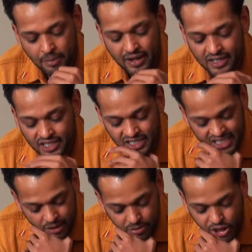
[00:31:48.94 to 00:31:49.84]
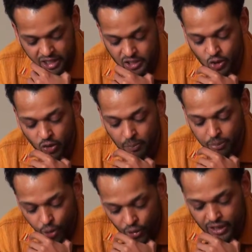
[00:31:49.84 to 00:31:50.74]
but as subjects who
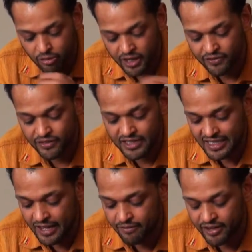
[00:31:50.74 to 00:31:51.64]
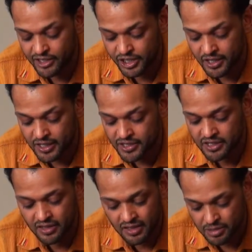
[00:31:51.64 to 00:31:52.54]
employ grief to enfranchise
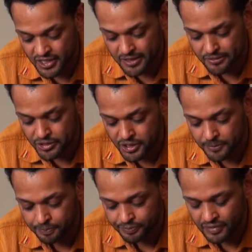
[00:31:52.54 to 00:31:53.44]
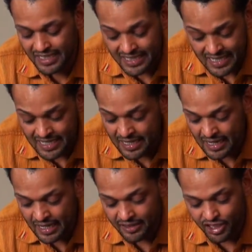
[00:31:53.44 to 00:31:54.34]
themselves. Indeed,
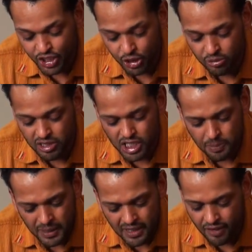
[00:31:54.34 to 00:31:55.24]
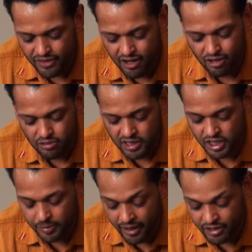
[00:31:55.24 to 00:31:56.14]
these children speak of their own
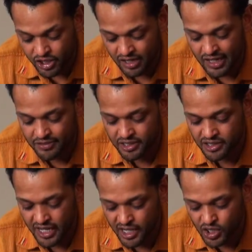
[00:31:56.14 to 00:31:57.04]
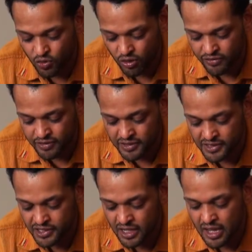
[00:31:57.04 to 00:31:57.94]
disparaged lives as AIDS
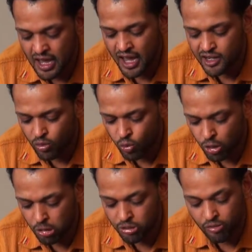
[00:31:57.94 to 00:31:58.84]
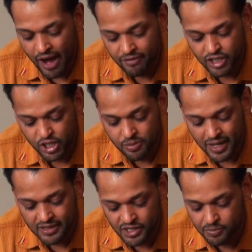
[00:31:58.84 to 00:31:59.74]
orphans and a world ravaged
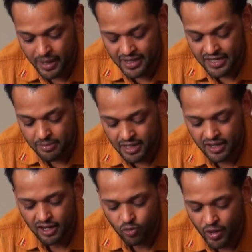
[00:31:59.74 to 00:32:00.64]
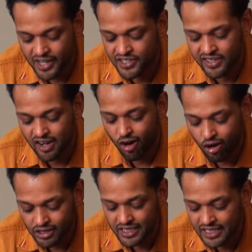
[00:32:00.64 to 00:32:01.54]
by this pandemic in ways that
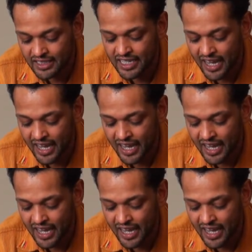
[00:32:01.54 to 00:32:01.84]
hauntingly